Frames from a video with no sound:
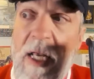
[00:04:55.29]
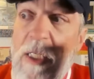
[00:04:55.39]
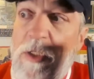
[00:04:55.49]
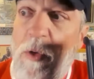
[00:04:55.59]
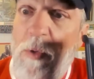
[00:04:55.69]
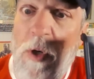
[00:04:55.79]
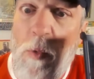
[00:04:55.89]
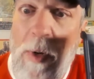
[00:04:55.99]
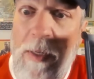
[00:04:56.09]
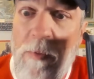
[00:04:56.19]
So
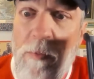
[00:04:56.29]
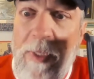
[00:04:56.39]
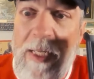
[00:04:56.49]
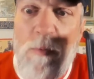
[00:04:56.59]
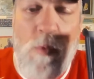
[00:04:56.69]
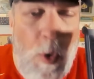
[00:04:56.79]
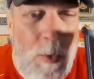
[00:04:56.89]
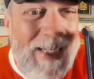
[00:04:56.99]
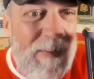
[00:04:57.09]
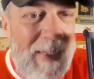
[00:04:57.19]
what really
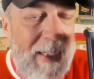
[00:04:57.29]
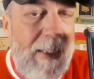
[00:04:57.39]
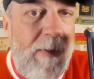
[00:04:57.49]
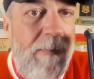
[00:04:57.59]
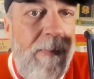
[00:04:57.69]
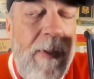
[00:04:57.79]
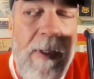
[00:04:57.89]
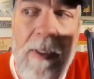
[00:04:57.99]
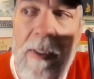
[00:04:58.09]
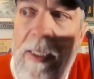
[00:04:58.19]
worries me here
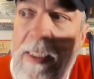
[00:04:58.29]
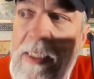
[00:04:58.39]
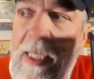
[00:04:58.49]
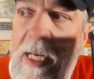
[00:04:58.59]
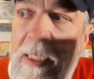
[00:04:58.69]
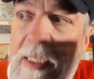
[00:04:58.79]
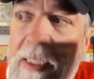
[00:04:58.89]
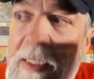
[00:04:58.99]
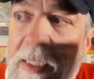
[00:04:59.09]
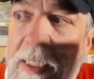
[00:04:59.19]
is that in